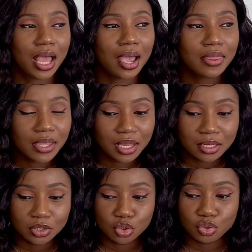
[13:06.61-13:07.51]
And
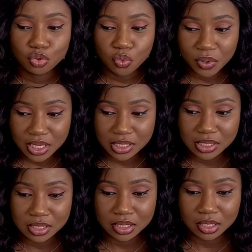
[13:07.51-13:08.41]
then 2
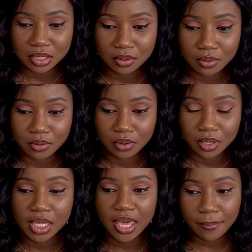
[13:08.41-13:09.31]
weeks,
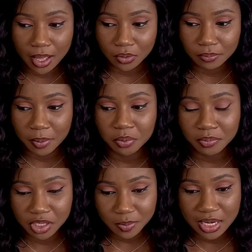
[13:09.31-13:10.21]
it came out.
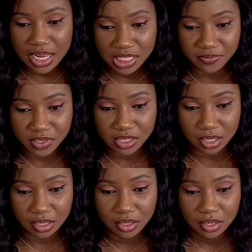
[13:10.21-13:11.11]
My husband had his
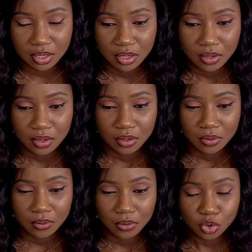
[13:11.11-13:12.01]
visa
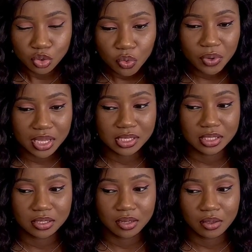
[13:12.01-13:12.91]
2
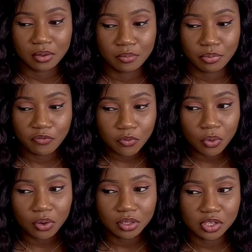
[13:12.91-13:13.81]
weeks
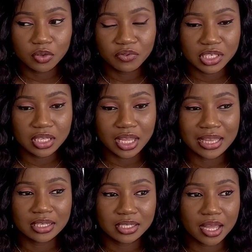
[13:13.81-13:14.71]
before, because obviously at
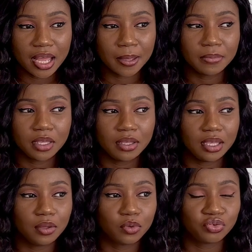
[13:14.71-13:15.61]
the time
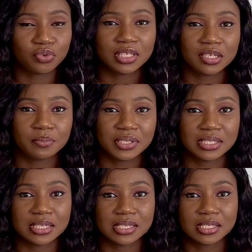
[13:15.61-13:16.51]
he was running a
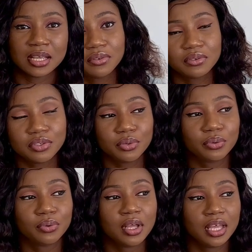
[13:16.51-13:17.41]
business,
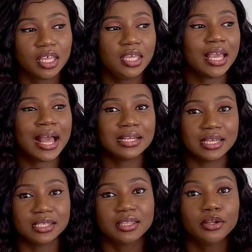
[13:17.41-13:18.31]
so he had
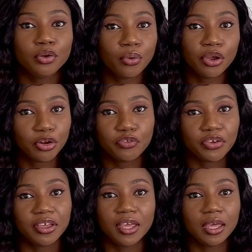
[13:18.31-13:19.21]
his thing going on for
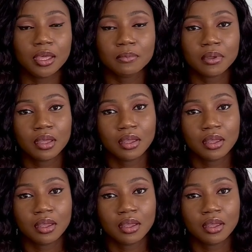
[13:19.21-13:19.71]
him.